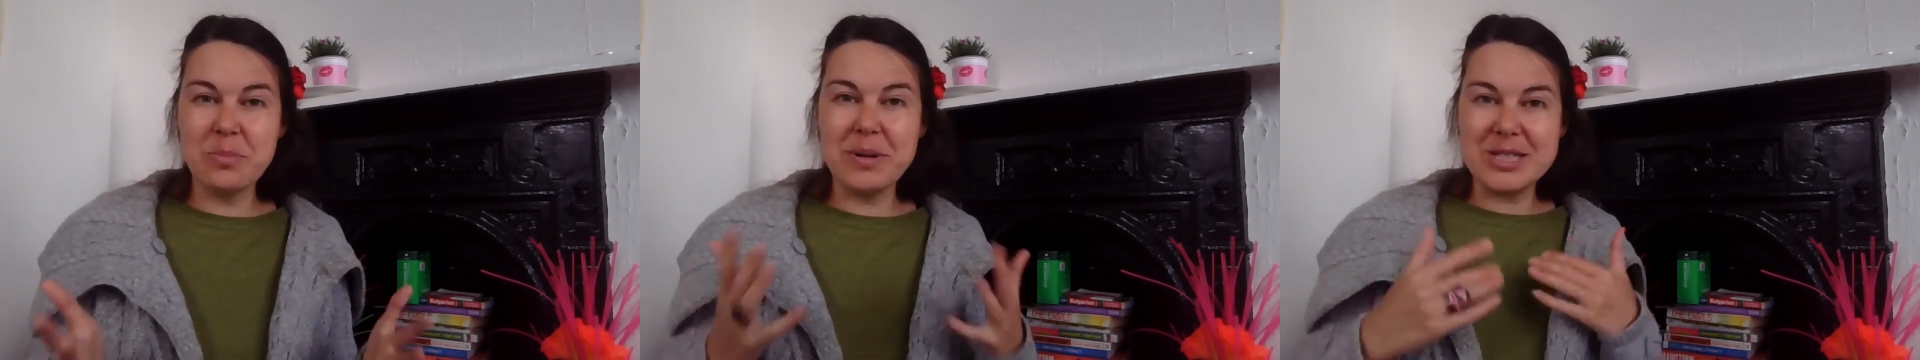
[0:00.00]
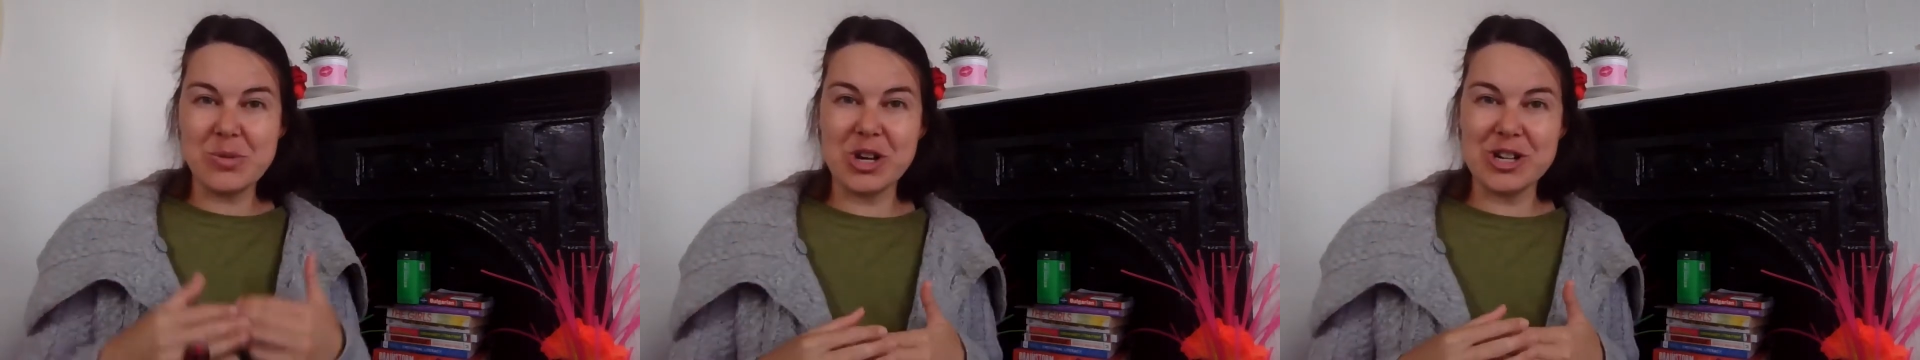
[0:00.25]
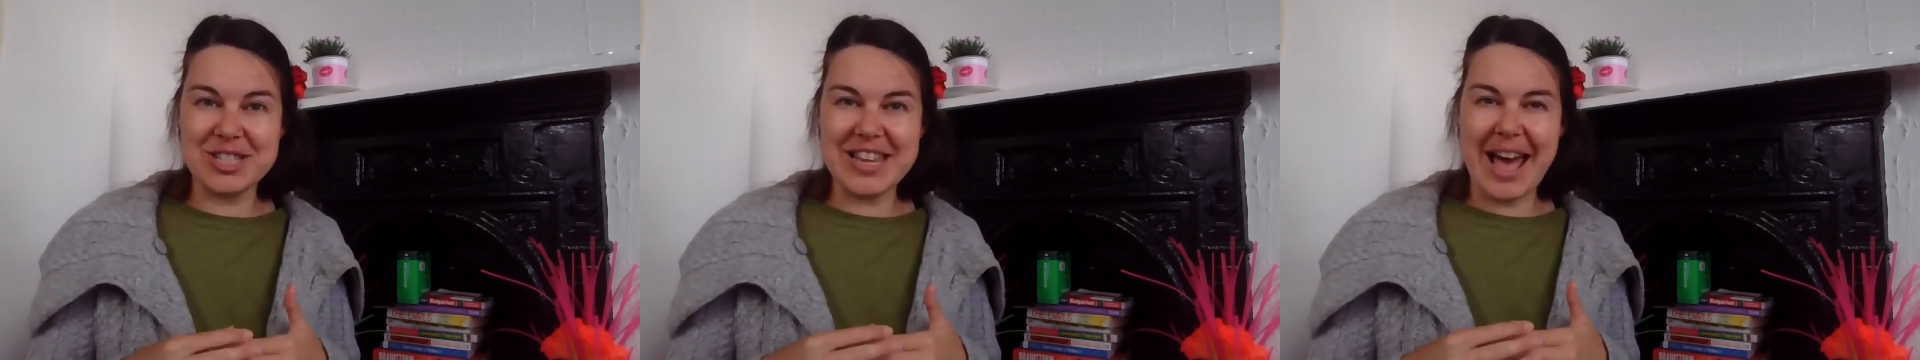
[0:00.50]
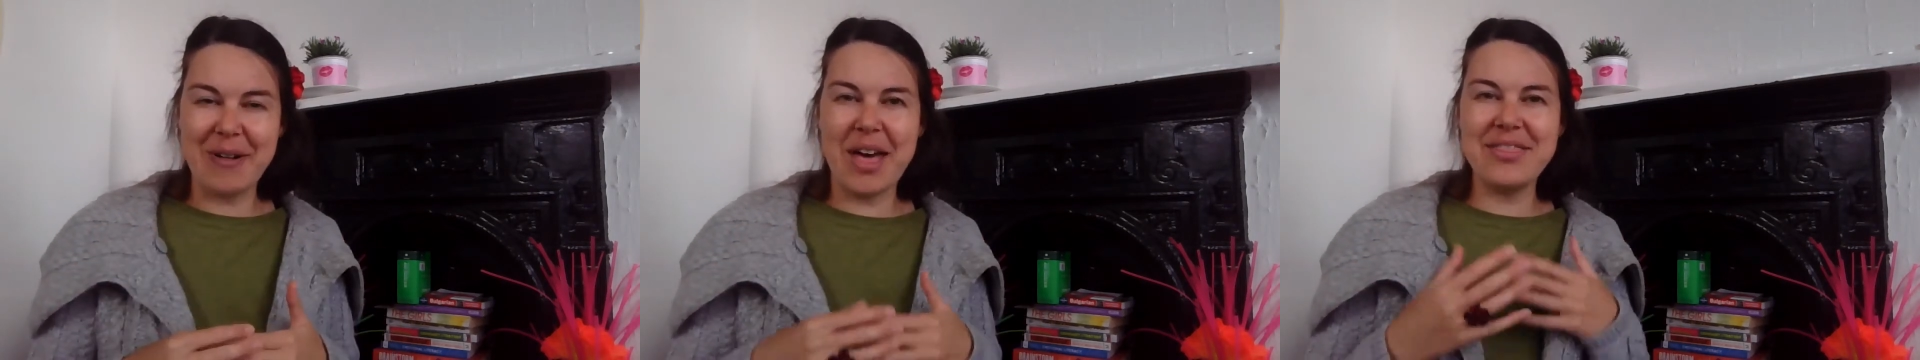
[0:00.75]
bits were cut
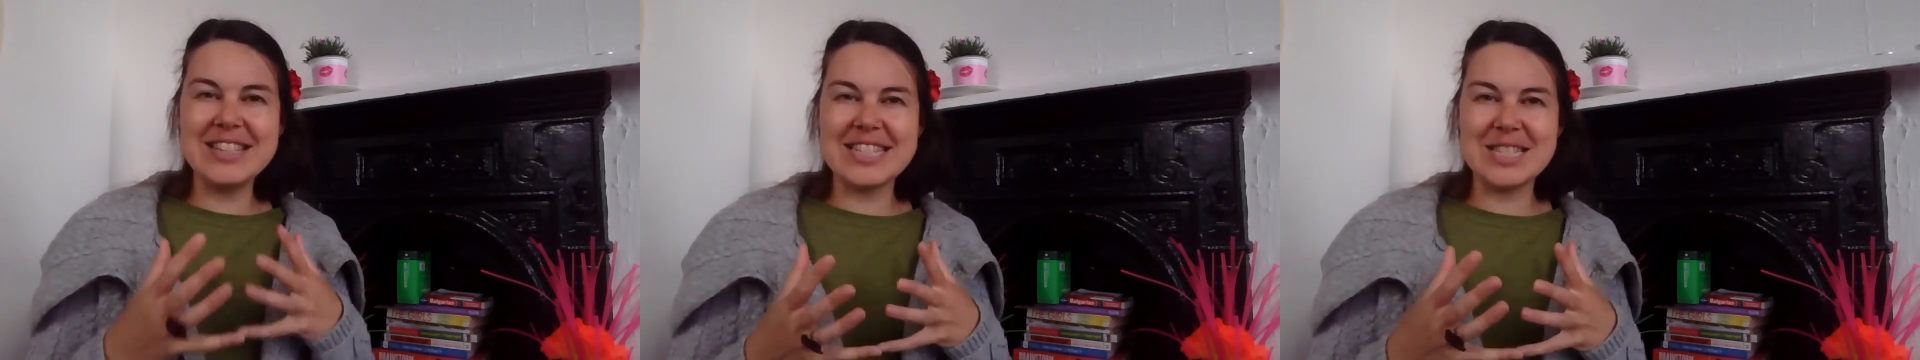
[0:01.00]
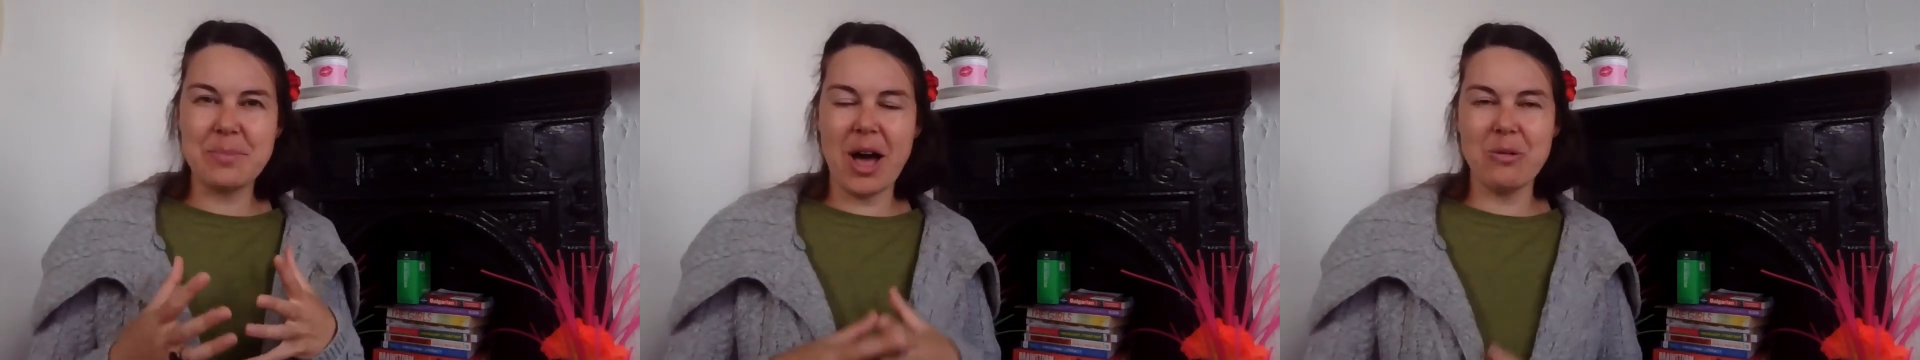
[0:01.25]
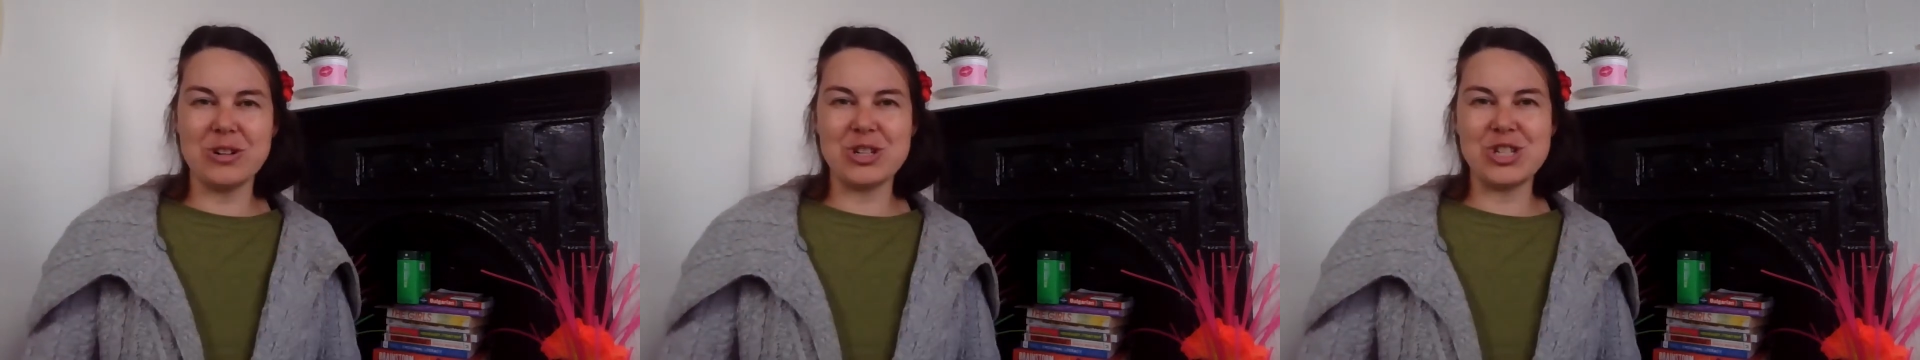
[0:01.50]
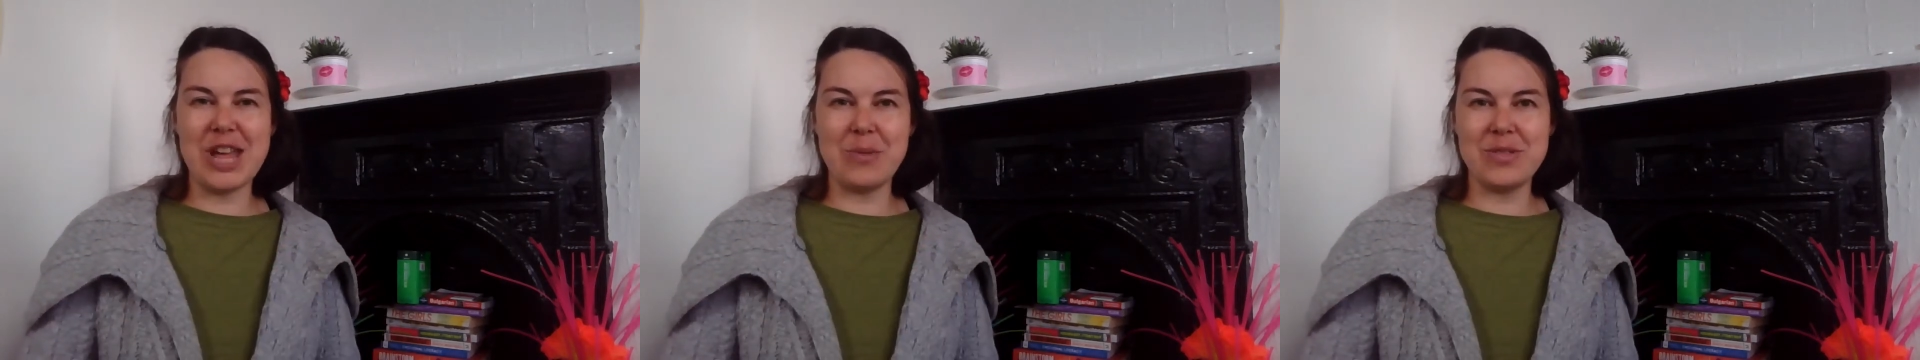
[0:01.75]
out, and this is the bit I want to
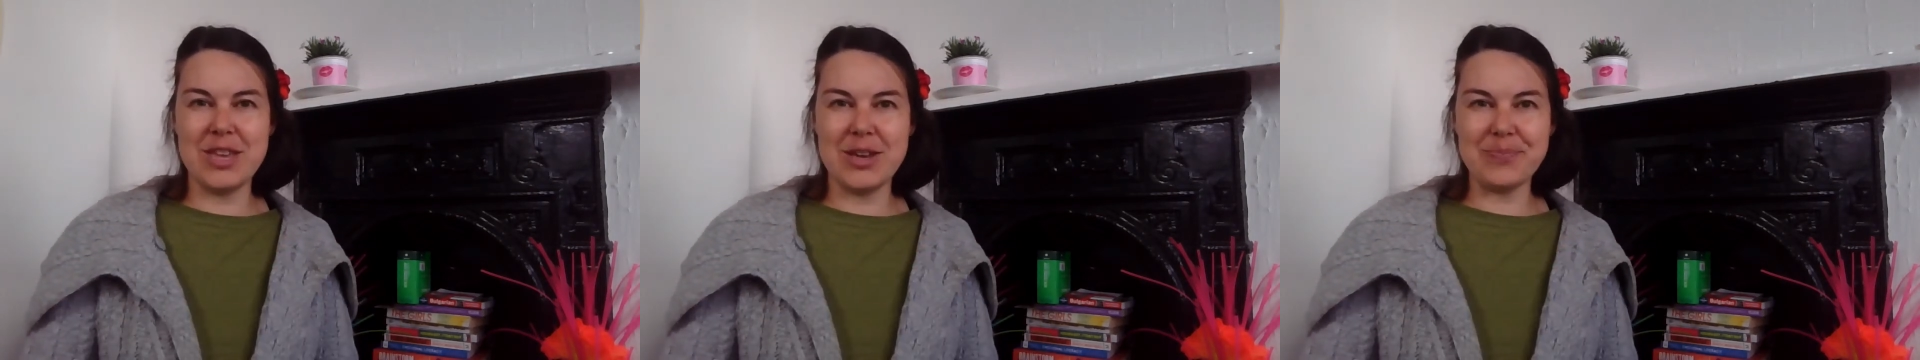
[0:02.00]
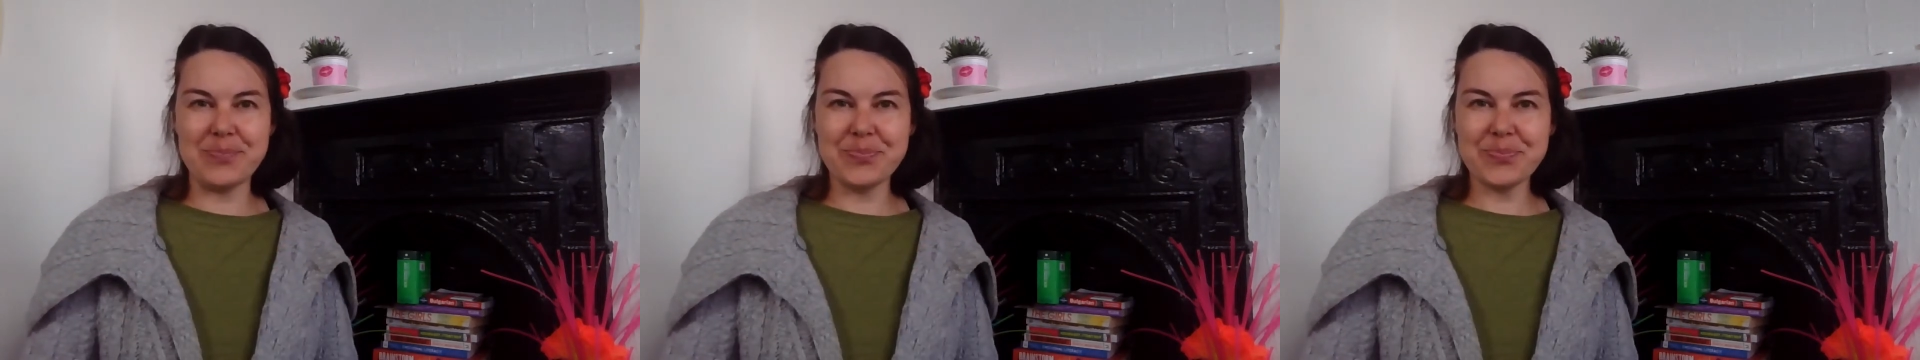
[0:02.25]
share with you.